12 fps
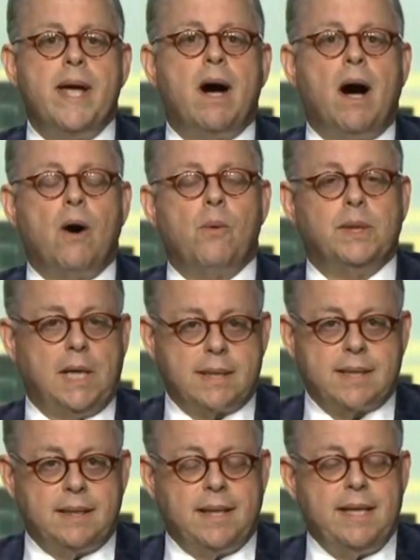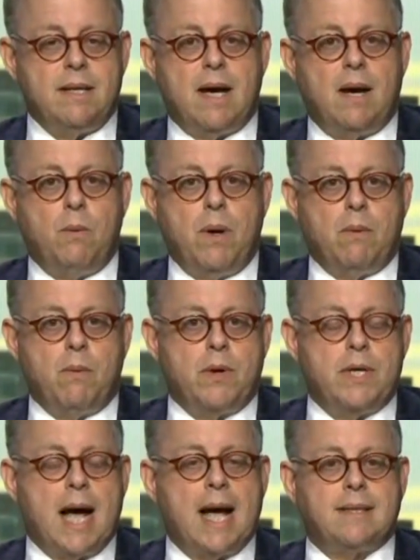We are reluctantly.
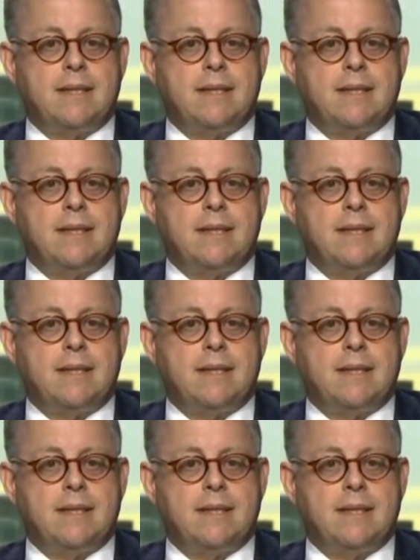We're